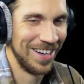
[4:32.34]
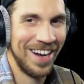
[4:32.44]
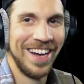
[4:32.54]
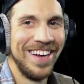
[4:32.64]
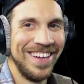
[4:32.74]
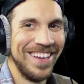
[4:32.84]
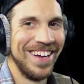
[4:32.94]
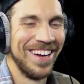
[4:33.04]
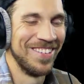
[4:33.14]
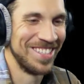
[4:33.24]
Alright.
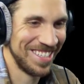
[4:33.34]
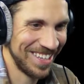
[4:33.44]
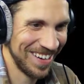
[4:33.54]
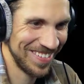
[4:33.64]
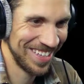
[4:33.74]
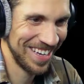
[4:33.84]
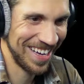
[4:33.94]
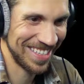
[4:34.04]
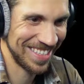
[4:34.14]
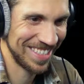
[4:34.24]
I wasn't counting the
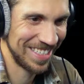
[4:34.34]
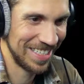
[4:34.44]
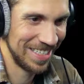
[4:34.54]
dots.